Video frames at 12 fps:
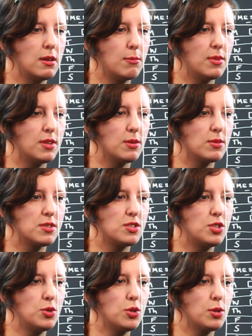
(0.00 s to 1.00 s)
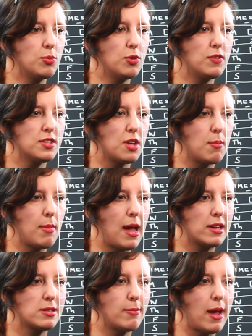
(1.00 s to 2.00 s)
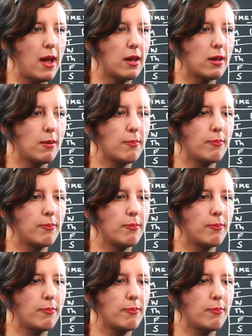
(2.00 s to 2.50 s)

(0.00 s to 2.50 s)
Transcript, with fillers: But there was two good movies on back to back.